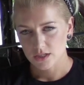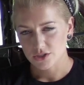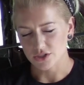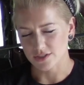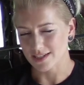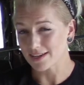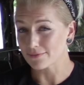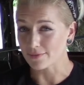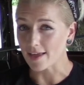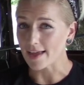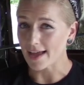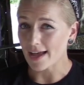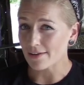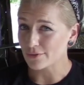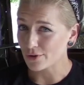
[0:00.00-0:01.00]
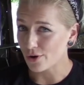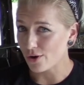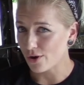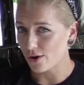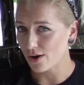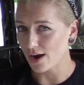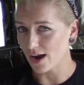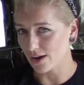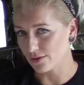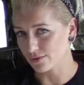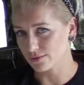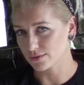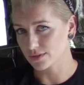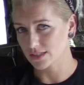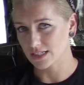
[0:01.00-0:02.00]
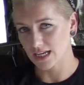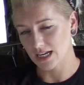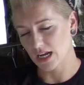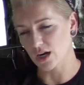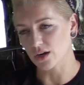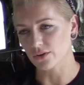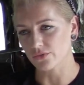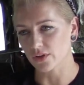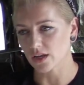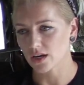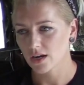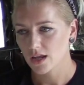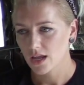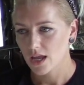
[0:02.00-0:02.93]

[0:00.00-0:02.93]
just if they have a car, how to take care of it.